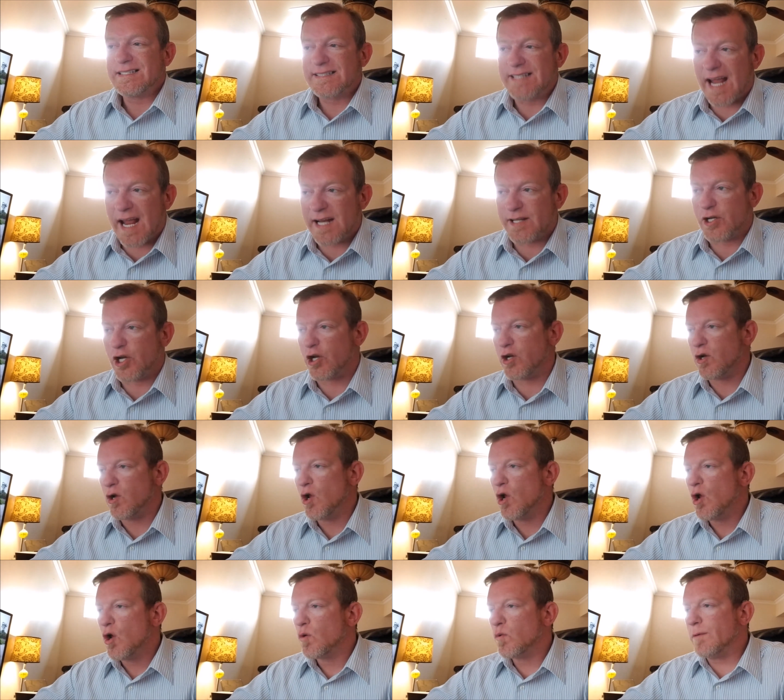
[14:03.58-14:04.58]
tenure
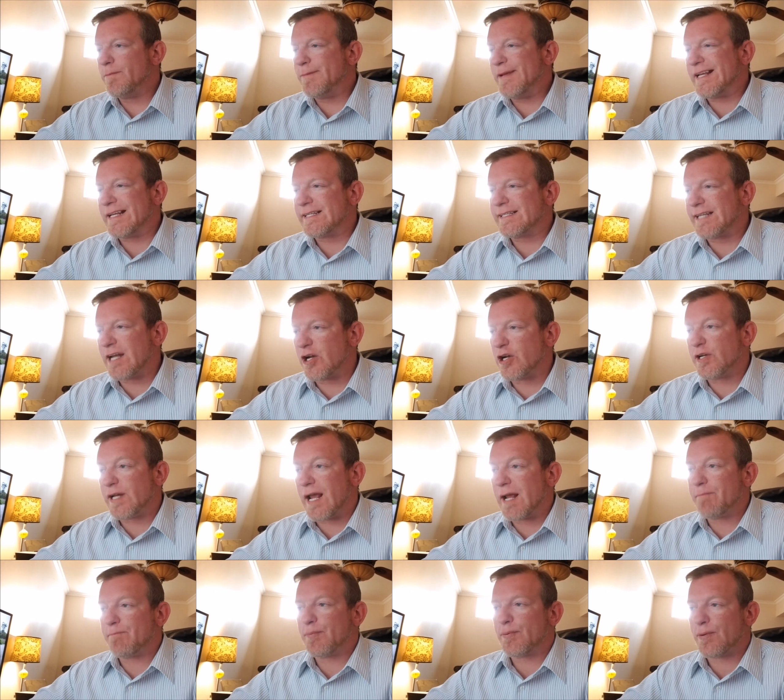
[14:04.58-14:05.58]
would be considered
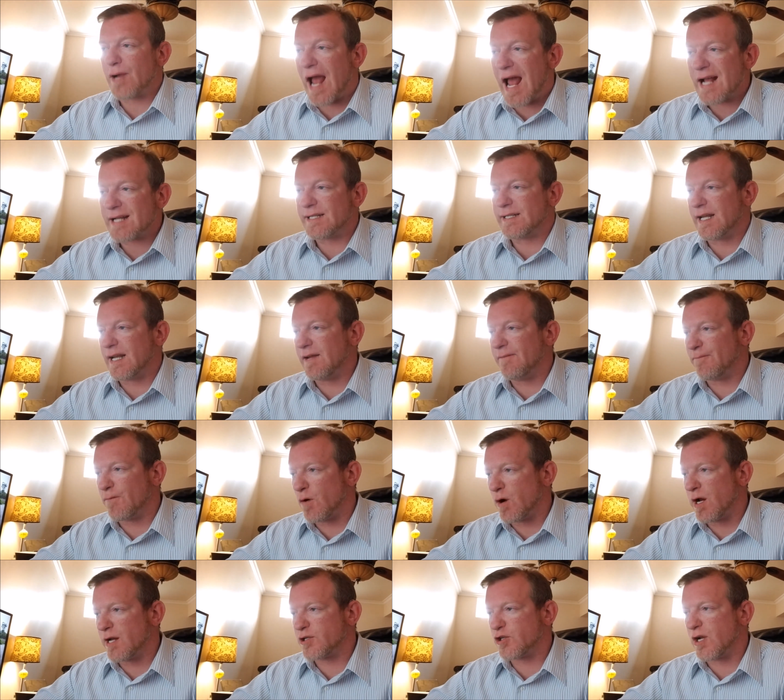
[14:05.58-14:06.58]
a proxy
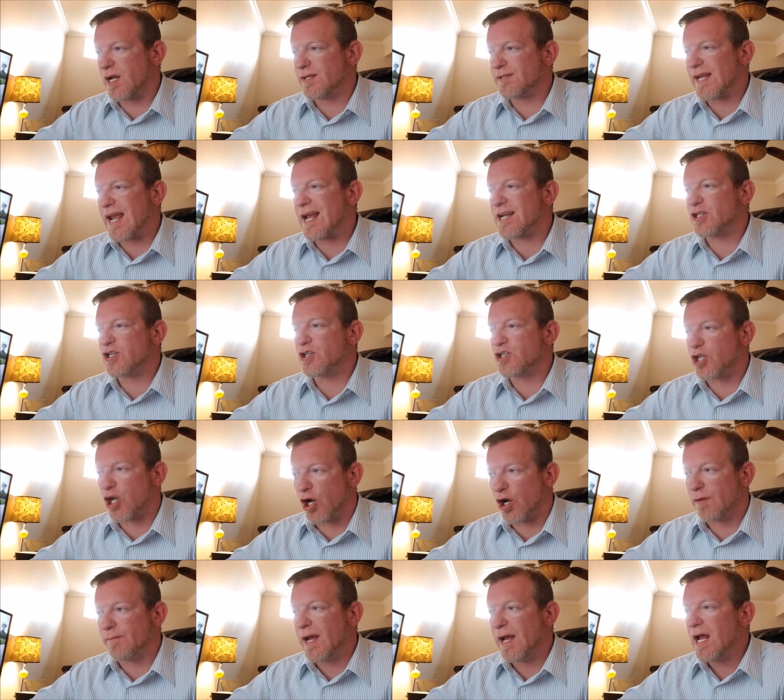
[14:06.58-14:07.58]
for a transaction
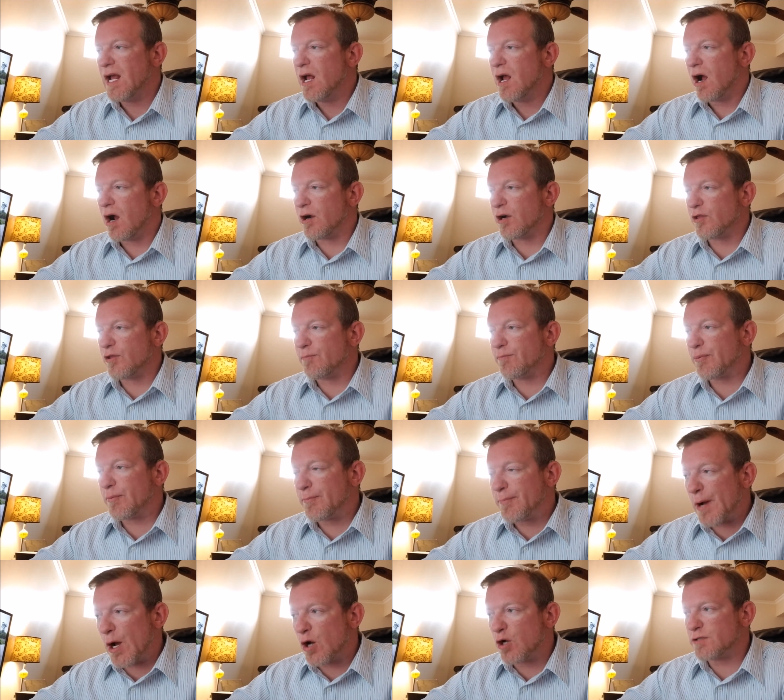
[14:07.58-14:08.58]
term under the
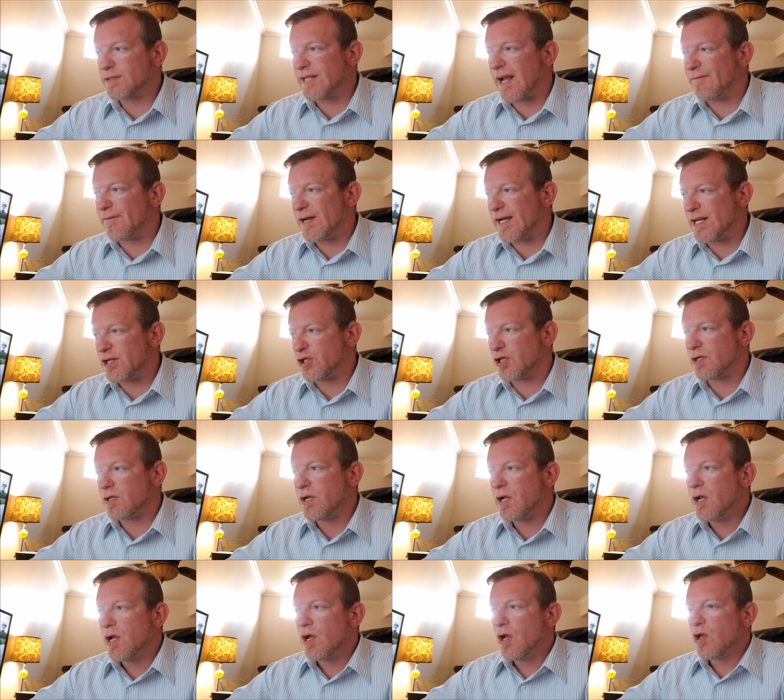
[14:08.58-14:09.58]
proposed definition.
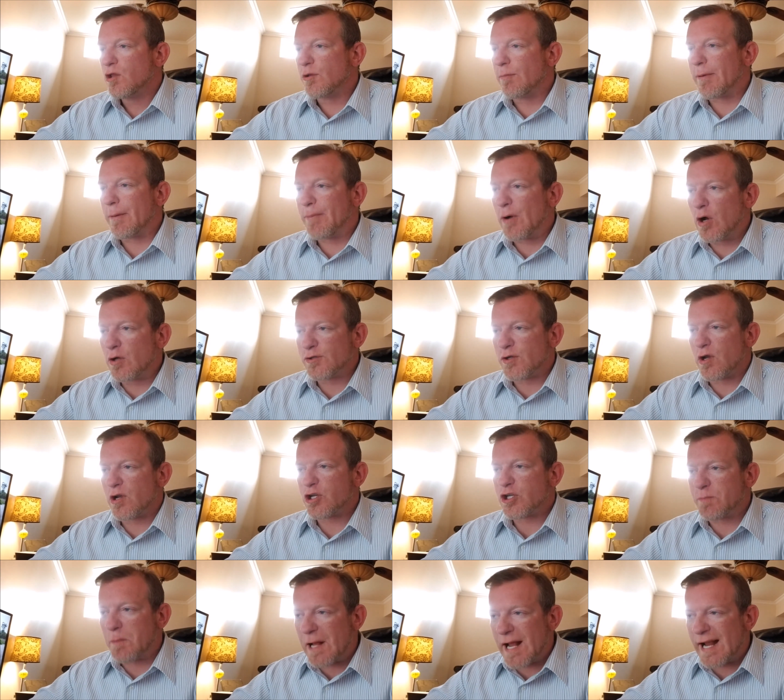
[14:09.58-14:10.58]
The proposal
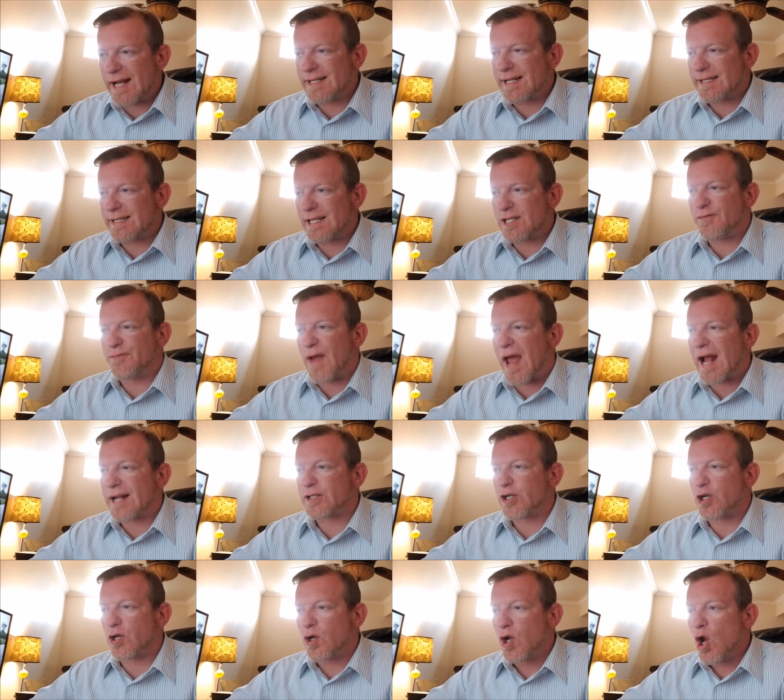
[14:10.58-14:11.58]
explained that this
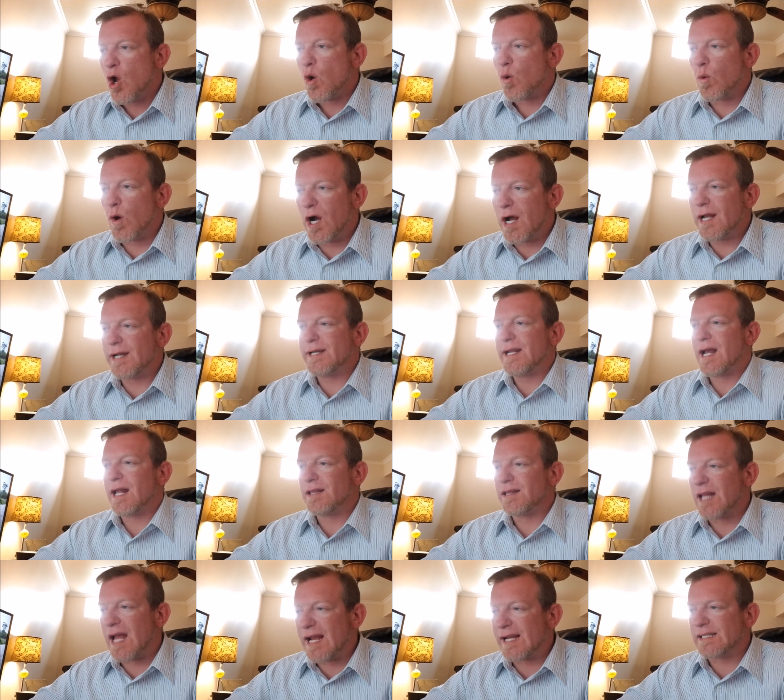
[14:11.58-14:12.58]
factor would
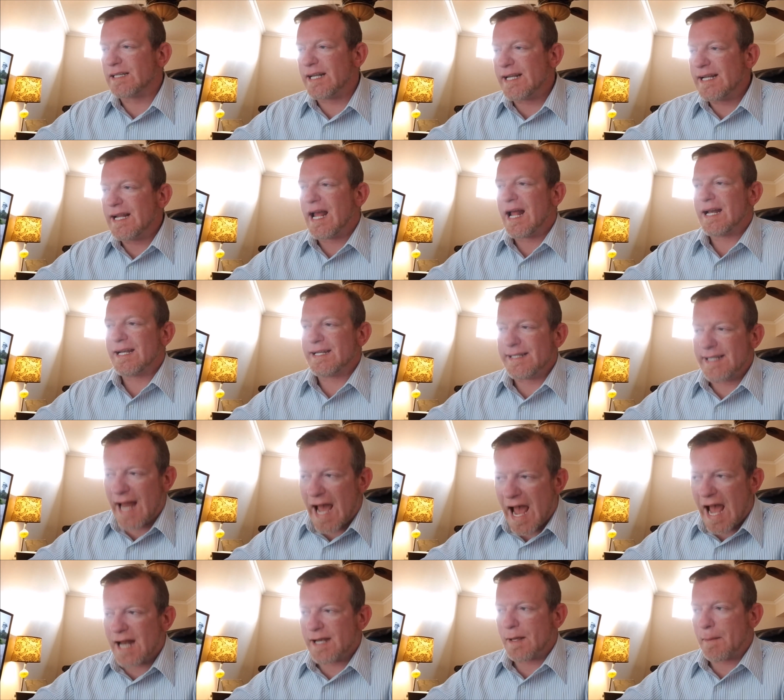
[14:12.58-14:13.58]
likely
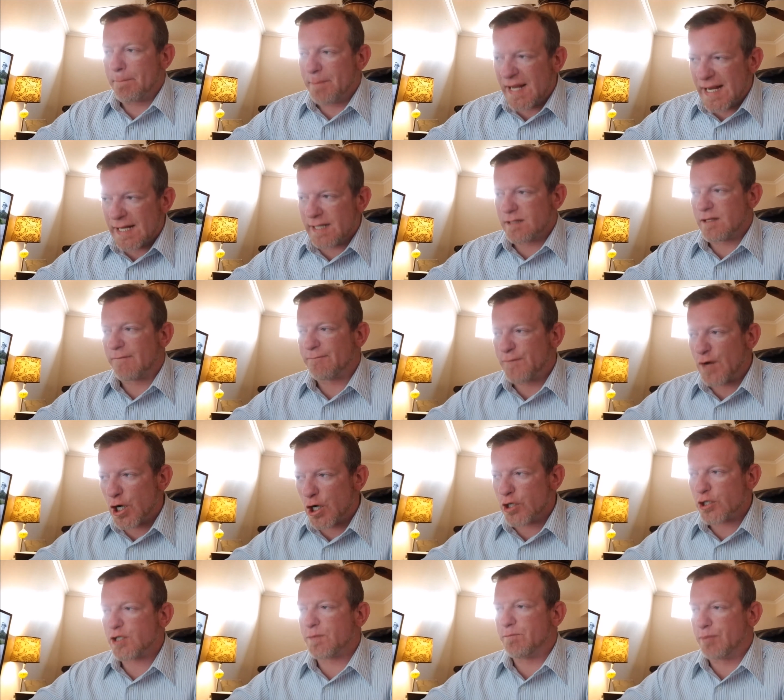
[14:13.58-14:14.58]
not meet the
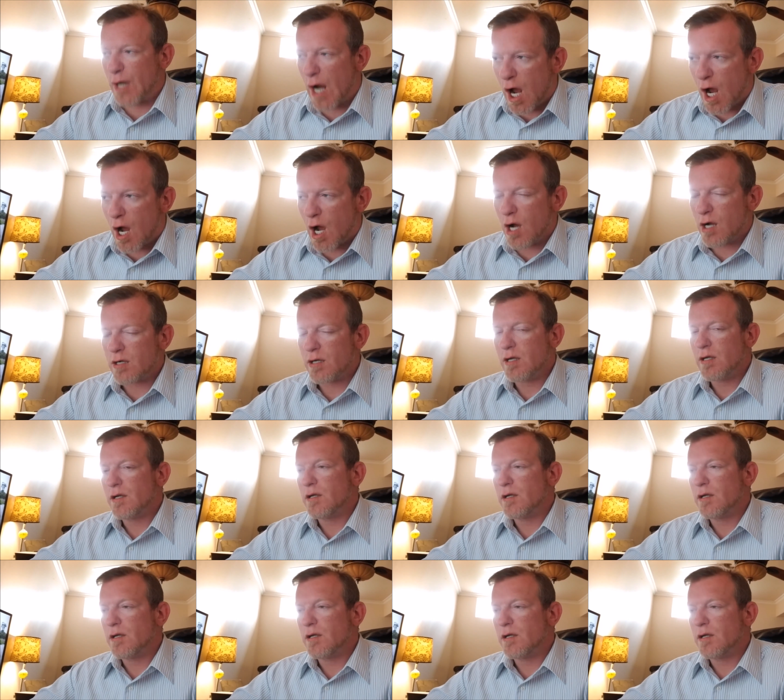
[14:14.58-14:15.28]
first prong